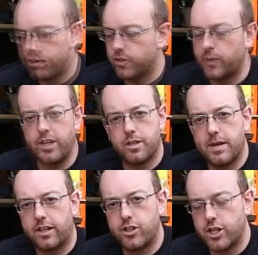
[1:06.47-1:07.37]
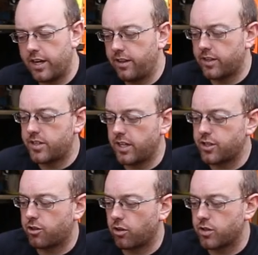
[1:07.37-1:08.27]
So we need to make a jig that
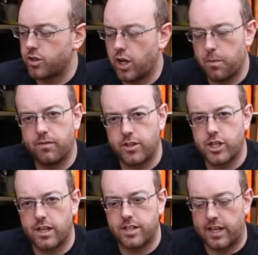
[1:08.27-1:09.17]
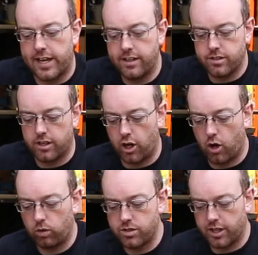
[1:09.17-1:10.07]
sits across the top of the chassis legs and
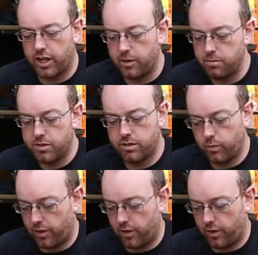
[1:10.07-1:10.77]
holds the hubs